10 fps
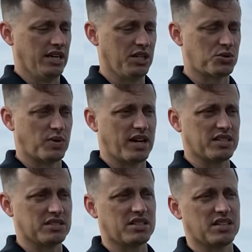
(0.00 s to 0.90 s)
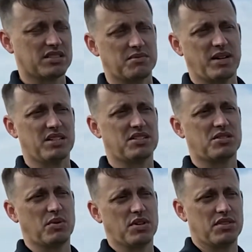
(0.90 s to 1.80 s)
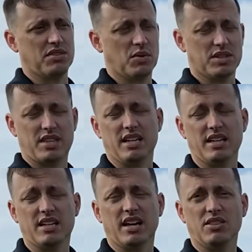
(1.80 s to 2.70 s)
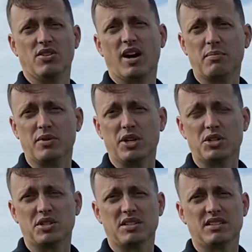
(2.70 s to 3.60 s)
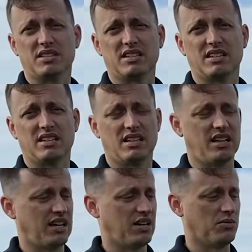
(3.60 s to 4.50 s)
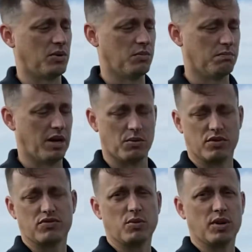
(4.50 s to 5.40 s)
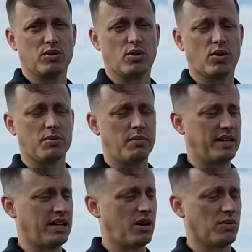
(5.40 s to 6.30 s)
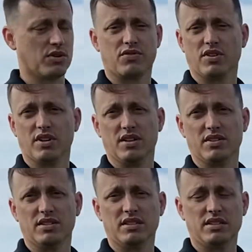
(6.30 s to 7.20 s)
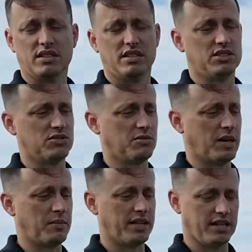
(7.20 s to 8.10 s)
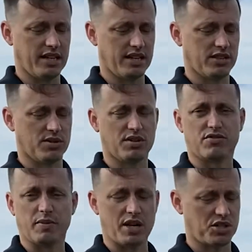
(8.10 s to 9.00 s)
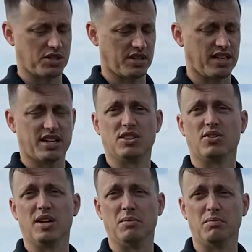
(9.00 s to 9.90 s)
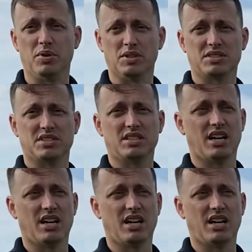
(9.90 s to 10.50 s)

each rec is customized to what they need on their operation. What might work for one grower may not work for another. So by getting their information, getting their input